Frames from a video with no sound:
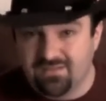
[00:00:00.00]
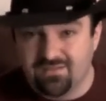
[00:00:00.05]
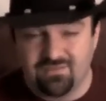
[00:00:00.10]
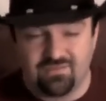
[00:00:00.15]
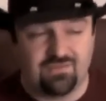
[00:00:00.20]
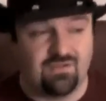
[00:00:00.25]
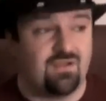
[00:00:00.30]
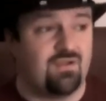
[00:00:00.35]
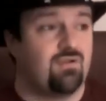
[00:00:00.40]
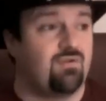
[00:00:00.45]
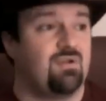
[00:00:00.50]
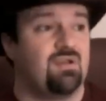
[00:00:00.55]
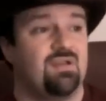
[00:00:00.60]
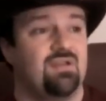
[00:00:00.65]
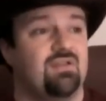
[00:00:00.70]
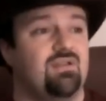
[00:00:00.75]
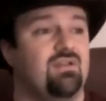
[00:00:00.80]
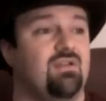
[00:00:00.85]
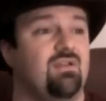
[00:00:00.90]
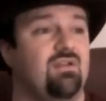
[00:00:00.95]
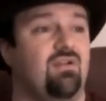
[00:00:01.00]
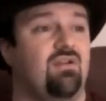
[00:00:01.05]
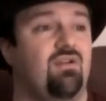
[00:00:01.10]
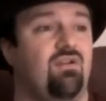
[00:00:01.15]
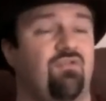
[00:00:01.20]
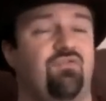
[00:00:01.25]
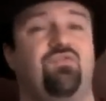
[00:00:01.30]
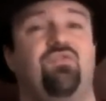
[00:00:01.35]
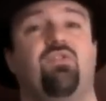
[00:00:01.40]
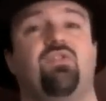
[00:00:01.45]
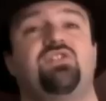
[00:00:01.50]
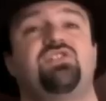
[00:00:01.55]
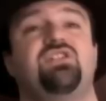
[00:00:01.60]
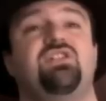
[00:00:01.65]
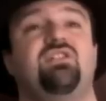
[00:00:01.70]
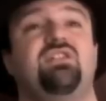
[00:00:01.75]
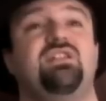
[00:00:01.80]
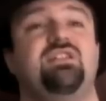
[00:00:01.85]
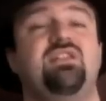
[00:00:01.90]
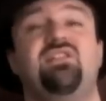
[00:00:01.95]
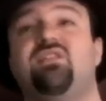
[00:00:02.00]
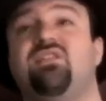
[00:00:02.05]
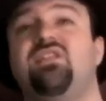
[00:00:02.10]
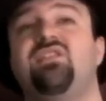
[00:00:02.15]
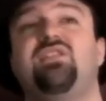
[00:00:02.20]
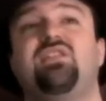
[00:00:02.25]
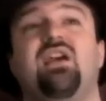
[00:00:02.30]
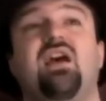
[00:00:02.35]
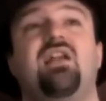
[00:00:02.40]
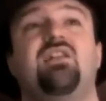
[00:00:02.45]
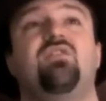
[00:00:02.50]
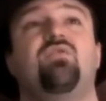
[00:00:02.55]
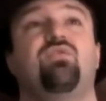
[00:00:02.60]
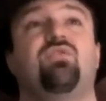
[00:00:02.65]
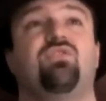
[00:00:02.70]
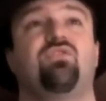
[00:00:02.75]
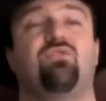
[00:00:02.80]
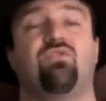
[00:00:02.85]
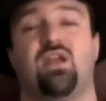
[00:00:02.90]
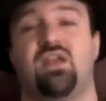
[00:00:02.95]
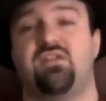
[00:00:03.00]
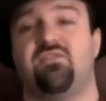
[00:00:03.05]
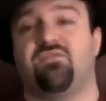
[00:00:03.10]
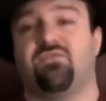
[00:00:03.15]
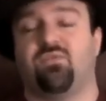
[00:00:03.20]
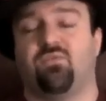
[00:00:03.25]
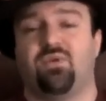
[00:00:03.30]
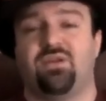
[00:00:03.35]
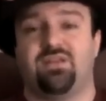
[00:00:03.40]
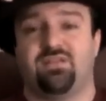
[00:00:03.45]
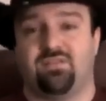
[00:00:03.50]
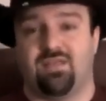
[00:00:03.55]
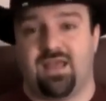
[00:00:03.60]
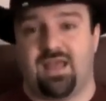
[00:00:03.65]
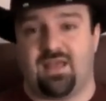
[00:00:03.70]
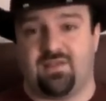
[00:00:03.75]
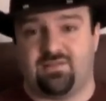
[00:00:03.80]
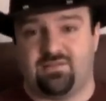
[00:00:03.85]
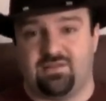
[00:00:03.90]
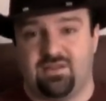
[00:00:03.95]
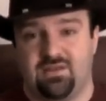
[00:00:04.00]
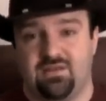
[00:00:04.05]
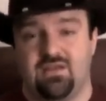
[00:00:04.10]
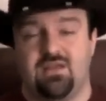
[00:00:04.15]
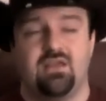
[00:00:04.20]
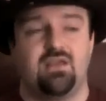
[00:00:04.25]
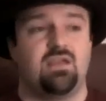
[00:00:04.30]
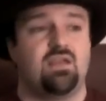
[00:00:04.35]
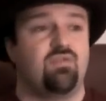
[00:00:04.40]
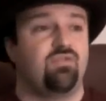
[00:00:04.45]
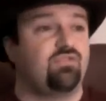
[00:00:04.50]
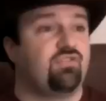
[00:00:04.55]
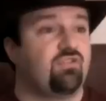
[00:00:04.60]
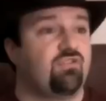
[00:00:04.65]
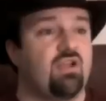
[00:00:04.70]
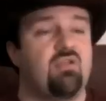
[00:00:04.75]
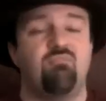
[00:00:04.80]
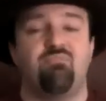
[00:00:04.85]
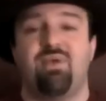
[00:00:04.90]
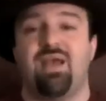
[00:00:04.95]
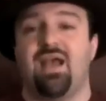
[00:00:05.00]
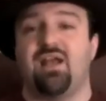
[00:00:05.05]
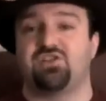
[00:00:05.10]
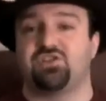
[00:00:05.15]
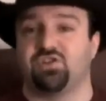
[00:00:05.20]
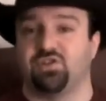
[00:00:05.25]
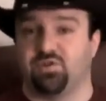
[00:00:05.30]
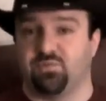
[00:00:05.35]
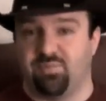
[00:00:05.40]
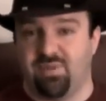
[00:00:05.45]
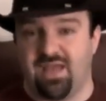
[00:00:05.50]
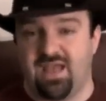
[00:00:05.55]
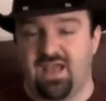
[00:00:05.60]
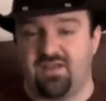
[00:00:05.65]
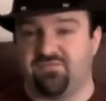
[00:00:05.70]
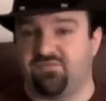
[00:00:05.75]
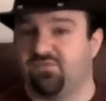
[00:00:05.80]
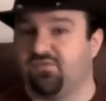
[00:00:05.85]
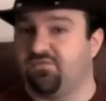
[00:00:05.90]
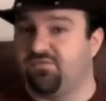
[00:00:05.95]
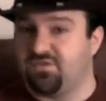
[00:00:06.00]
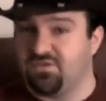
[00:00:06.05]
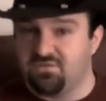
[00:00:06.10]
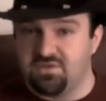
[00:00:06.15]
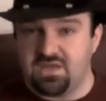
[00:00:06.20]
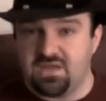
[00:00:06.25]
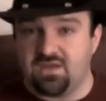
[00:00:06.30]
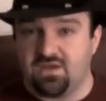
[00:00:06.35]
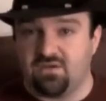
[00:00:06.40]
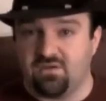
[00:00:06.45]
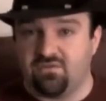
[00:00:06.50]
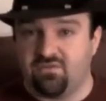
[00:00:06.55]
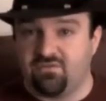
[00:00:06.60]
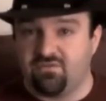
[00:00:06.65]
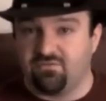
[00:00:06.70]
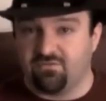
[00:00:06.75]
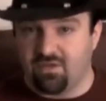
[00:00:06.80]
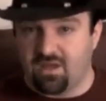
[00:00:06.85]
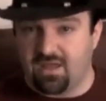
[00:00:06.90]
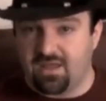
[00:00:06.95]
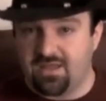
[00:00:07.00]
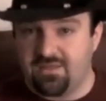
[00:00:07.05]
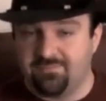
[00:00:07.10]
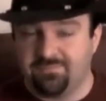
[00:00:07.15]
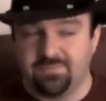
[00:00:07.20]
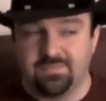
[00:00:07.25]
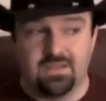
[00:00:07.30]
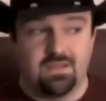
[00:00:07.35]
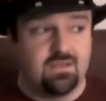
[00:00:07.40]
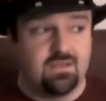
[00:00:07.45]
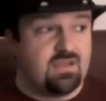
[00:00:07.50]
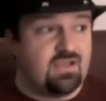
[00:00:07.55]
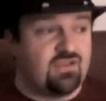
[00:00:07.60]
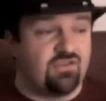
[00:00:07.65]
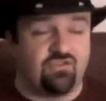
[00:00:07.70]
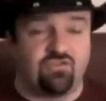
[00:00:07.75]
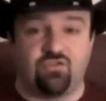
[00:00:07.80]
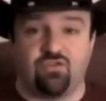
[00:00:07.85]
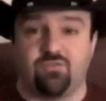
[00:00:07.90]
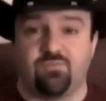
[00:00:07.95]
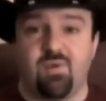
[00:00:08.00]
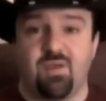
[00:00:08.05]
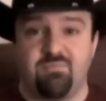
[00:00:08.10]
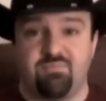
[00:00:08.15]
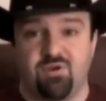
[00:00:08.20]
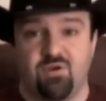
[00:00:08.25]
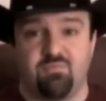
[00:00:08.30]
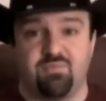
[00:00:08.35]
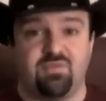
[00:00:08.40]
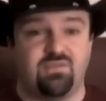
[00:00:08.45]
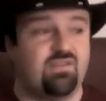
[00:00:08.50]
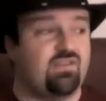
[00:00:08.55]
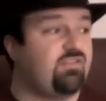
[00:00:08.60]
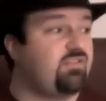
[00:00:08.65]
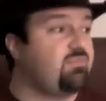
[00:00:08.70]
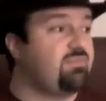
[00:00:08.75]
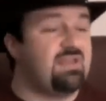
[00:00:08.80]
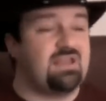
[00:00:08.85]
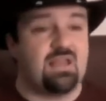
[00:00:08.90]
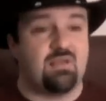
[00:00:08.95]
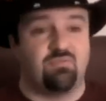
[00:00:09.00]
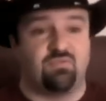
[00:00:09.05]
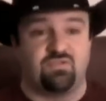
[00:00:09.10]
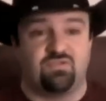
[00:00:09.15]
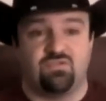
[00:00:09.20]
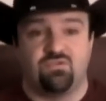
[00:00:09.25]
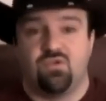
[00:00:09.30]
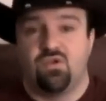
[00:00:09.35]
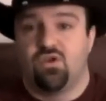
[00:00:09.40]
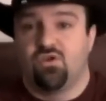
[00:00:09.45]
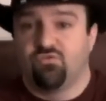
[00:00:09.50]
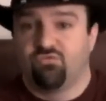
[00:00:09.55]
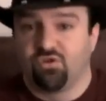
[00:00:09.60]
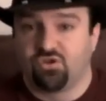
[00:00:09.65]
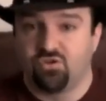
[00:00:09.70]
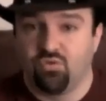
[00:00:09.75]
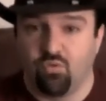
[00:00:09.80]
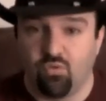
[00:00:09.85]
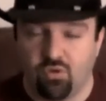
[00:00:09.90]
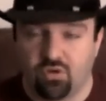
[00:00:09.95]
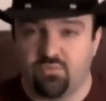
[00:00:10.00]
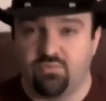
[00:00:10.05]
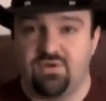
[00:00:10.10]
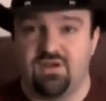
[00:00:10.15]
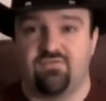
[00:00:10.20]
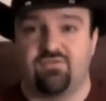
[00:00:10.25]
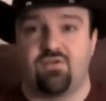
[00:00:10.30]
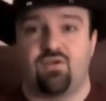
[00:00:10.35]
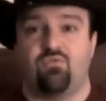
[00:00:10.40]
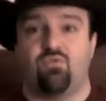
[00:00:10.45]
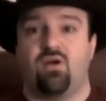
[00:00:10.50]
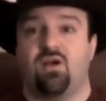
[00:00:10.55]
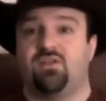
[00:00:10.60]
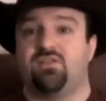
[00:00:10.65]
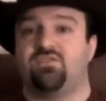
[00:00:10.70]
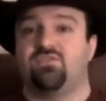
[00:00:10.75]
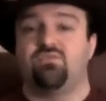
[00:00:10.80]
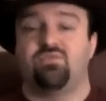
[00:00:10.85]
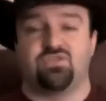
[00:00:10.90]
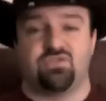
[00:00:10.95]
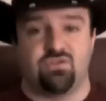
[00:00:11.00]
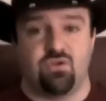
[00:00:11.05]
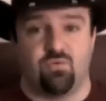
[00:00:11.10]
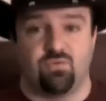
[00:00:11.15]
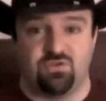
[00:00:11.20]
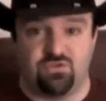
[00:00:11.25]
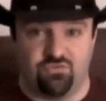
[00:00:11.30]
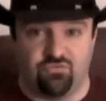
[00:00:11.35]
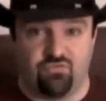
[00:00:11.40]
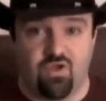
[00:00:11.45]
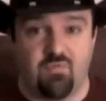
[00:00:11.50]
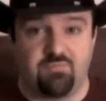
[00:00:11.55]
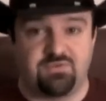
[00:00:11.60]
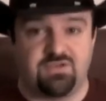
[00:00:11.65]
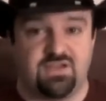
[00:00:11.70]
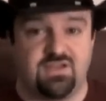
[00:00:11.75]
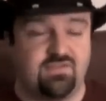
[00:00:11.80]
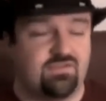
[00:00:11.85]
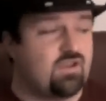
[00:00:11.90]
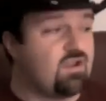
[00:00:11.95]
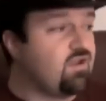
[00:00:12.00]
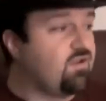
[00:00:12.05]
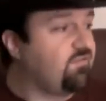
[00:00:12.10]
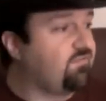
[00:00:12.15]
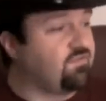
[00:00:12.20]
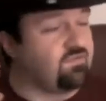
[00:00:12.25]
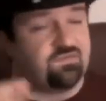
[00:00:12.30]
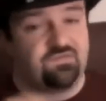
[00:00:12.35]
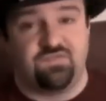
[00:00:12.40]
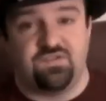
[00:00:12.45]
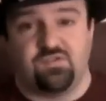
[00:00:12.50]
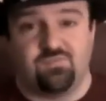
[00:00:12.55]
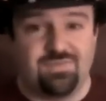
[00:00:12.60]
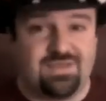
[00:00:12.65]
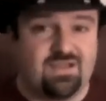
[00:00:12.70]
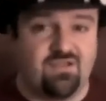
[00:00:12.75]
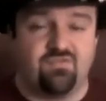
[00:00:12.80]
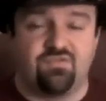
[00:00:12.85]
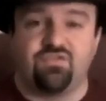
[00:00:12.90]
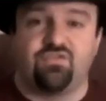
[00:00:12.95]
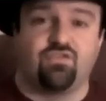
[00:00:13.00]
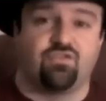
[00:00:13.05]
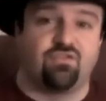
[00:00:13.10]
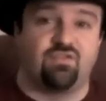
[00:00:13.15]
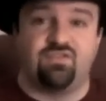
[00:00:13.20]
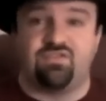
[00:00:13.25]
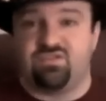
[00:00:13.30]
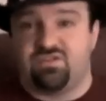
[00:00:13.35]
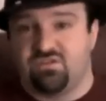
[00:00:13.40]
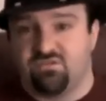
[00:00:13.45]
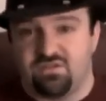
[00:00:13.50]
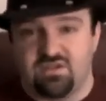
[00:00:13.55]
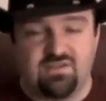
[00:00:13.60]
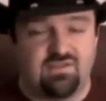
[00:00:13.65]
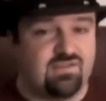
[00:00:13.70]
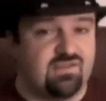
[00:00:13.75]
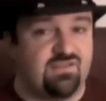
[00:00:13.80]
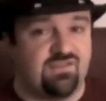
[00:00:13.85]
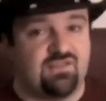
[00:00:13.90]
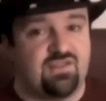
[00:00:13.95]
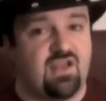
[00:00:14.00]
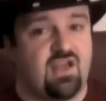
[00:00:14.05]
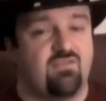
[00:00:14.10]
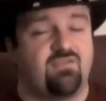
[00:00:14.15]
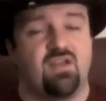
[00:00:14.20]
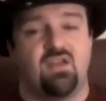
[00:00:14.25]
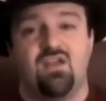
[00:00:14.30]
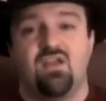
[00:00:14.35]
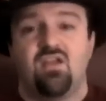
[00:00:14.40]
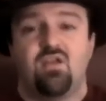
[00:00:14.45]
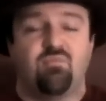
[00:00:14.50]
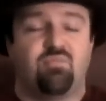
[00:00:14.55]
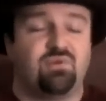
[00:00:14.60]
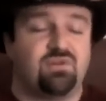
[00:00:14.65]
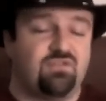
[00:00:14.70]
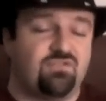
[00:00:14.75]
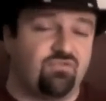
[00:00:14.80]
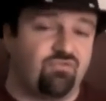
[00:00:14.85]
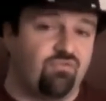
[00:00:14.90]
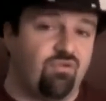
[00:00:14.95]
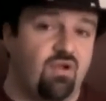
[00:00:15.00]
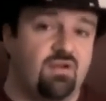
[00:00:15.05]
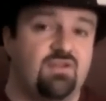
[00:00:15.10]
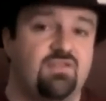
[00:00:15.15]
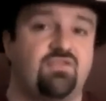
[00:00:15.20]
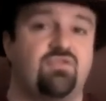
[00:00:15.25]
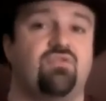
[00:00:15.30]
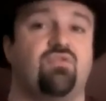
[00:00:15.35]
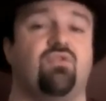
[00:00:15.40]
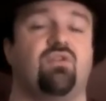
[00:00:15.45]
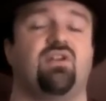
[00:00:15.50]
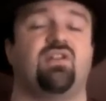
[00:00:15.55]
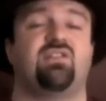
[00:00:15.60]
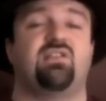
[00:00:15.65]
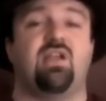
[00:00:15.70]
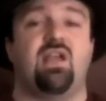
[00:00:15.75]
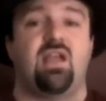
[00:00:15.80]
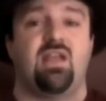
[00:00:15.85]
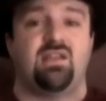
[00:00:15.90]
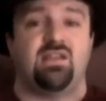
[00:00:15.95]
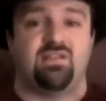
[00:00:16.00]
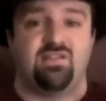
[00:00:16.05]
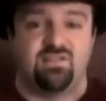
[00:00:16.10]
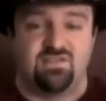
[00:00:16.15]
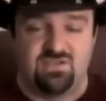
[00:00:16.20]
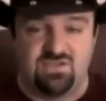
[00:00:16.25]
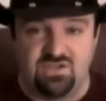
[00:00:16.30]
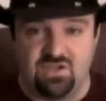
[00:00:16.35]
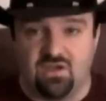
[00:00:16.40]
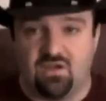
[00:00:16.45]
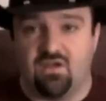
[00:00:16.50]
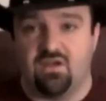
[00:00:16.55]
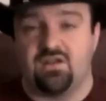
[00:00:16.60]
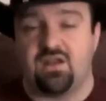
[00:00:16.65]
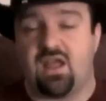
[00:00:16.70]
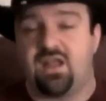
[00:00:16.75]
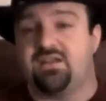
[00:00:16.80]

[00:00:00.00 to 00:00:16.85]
So, unfortunately, th this condo was great for when it lasted. It was a great bachelor pad for a few years, right? It served my purposes to being able to record whenever I wanted to with no interruptions for filming of certain series and stuff. But it's run its course and it's done.